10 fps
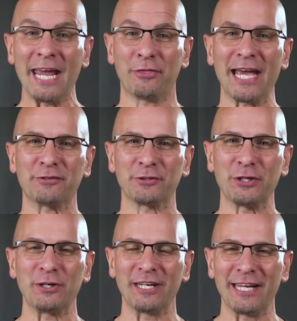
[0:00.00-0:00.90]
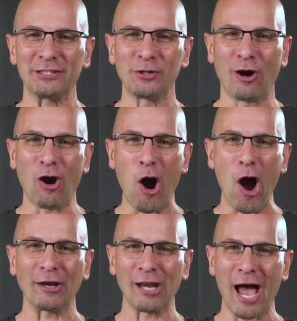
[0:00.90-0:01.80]
thanks for tuning in to our
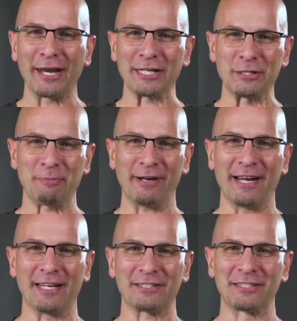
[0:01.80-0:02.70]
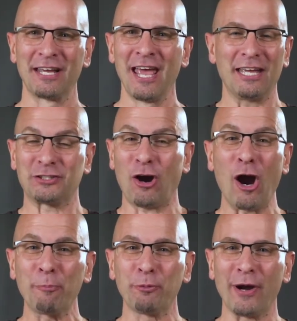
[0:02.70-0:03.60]
online experience. It's
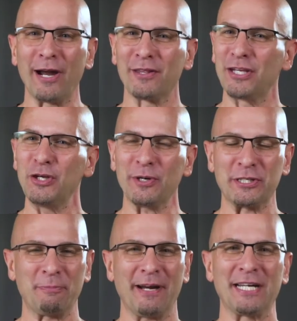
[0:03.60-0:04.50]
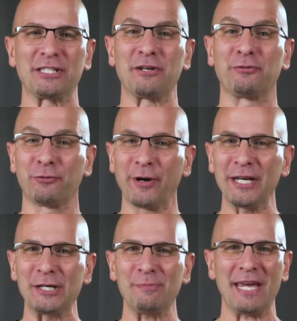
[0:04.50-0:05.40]
our prayer that you experience the
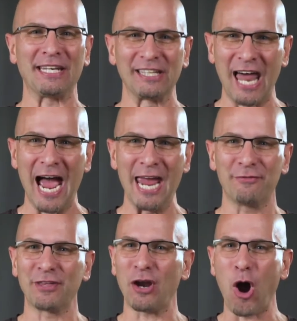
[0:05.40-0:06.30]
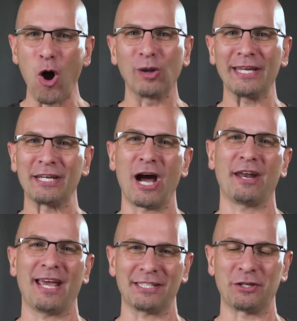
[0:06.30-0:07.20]
freedom and life that only God
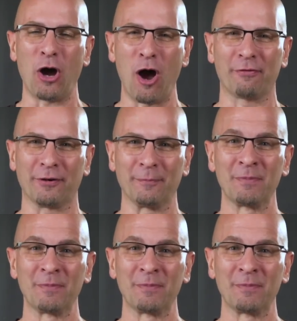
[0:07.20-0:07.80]
has to offer.